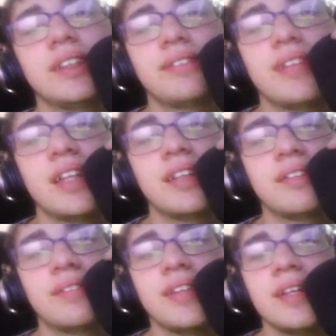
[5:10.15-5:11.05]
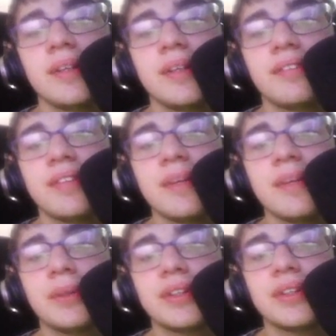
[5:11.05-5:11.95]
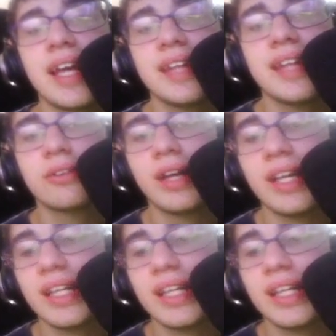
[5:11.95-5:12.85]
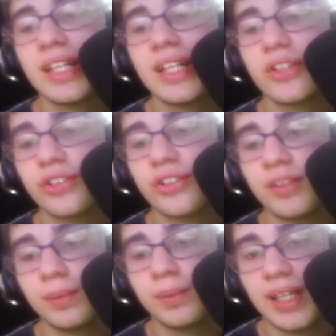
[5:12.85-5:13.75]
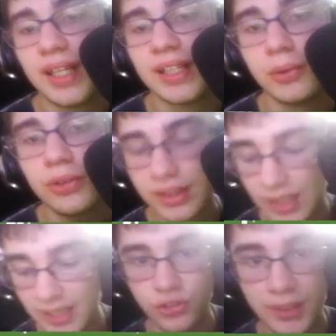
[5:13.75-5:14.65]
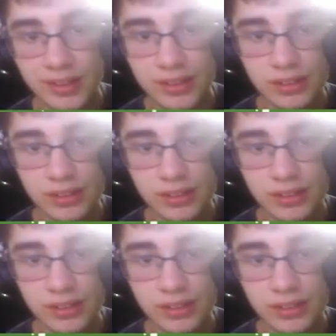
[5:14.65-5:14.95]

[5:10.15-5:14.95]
that if they put that in the way instead of playing the move that I just played,